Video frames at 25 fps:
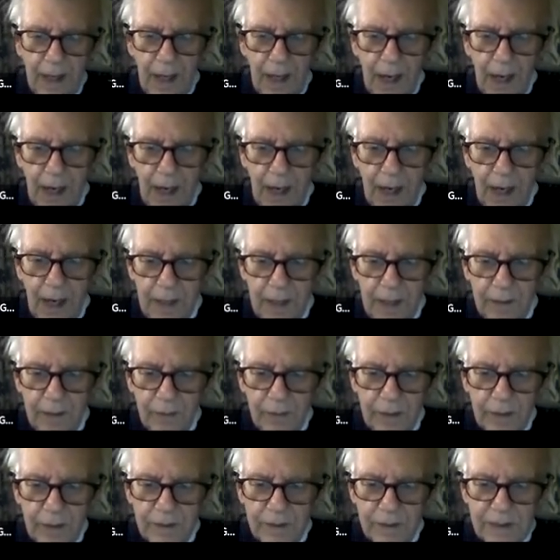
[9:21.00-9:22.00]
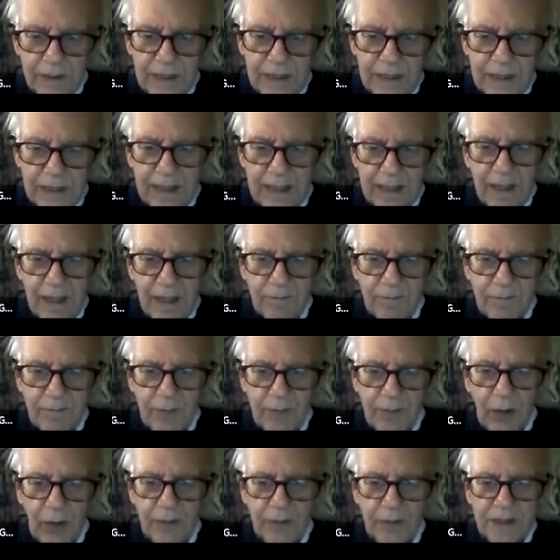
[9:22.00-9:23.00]
you can see
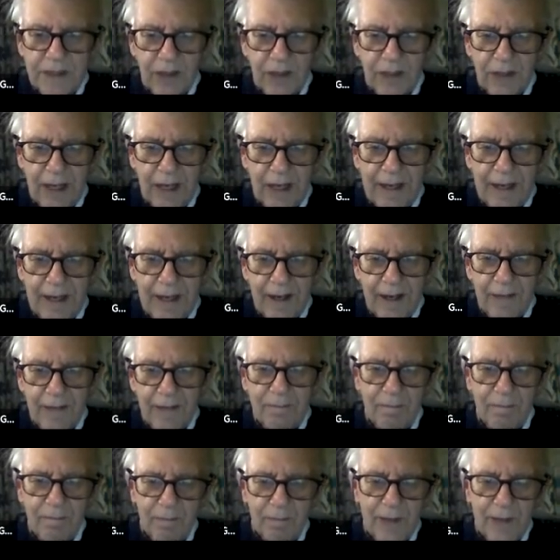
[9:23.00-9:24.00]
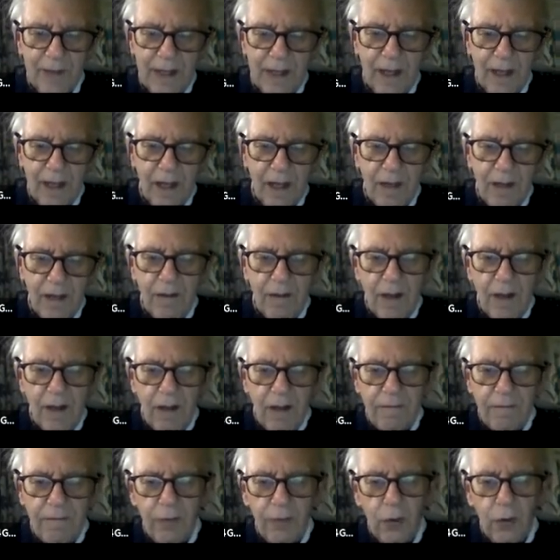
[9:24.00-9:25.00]
horizontally are
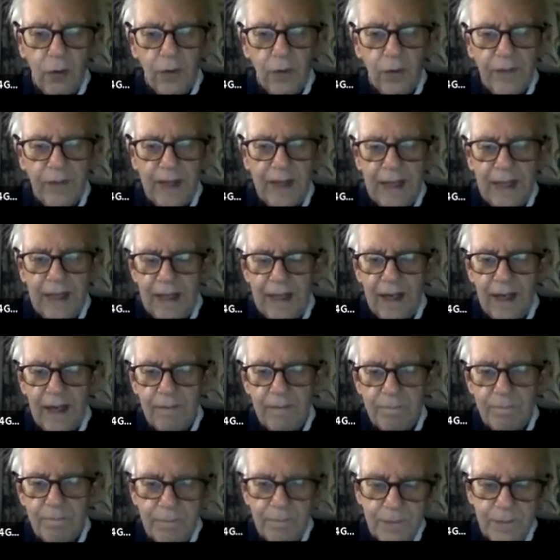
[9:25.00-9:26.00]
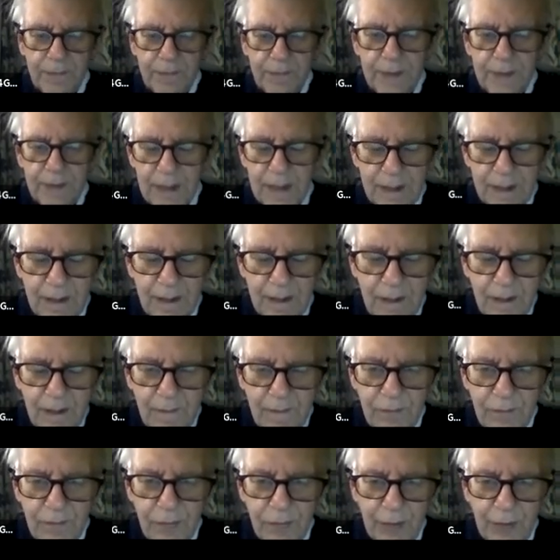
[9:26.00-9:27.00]
for the
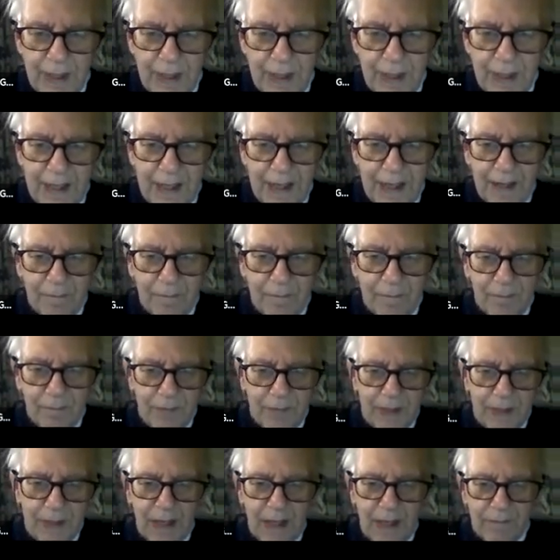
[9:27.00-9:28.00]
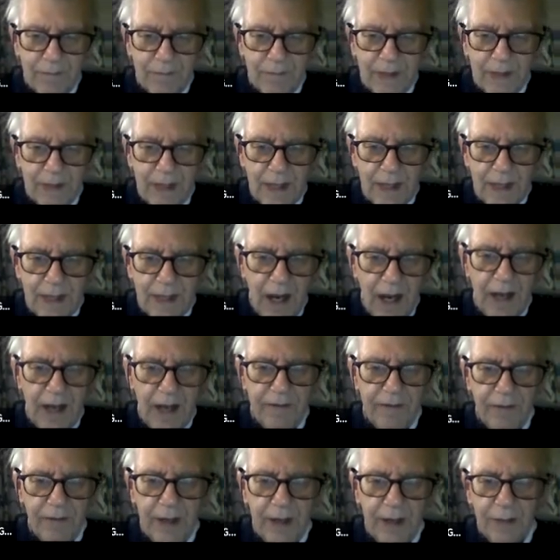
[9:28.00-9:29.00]
3 higher
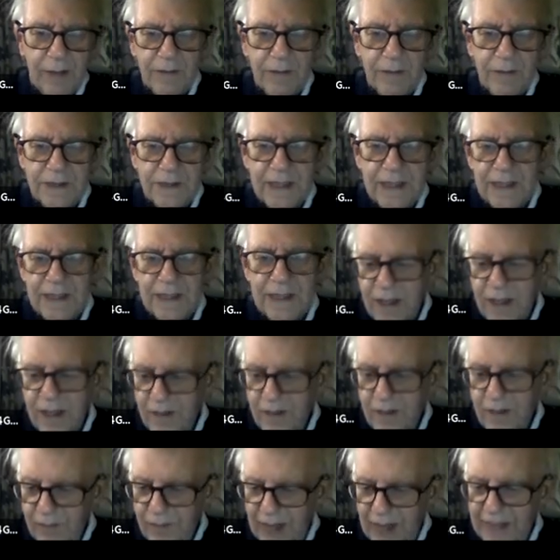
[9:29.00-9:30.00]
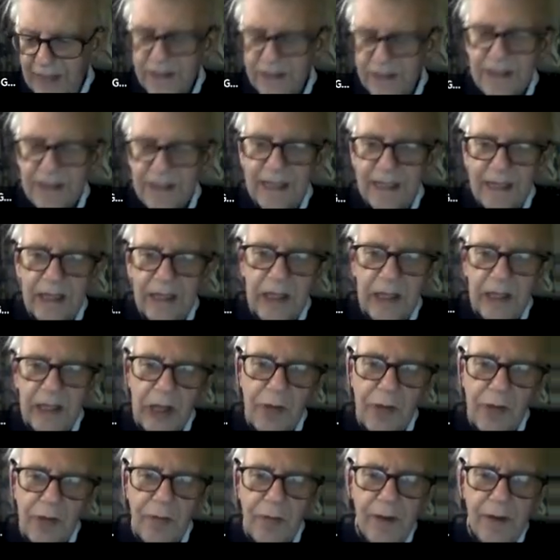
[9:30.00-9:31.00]
frequencies, and there's the
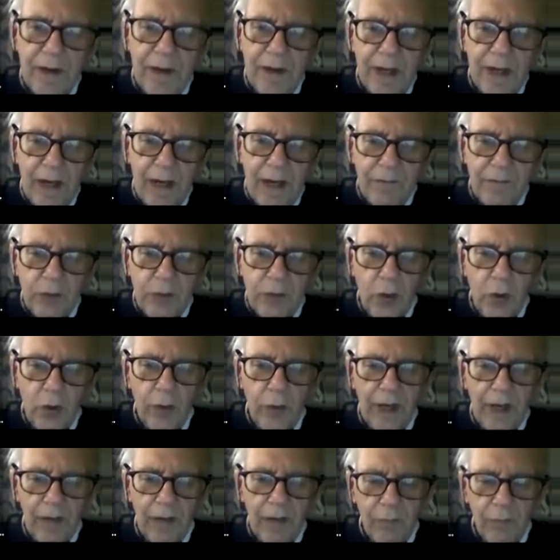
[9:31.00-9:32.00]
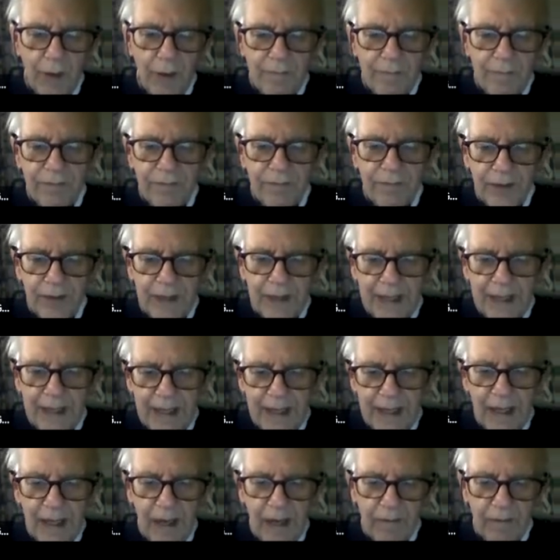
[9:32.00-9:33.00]
coil and whip for the
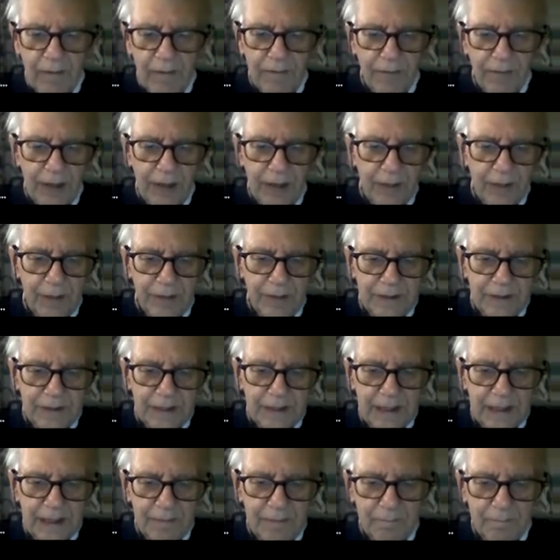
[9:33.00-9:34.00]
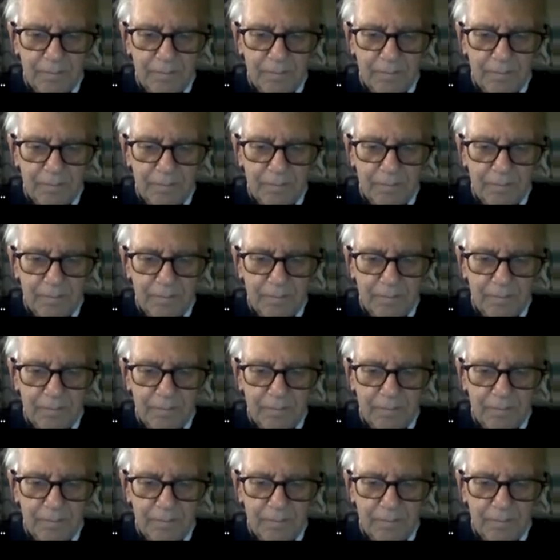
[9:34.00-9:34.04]
lower frequency.